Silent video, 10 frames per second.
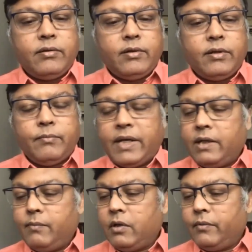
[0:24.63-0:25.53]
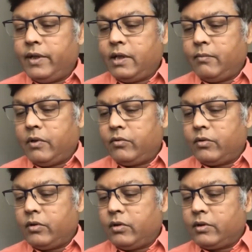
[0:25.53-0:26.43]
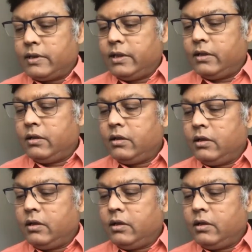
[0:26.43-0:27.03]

might be aware about CEED.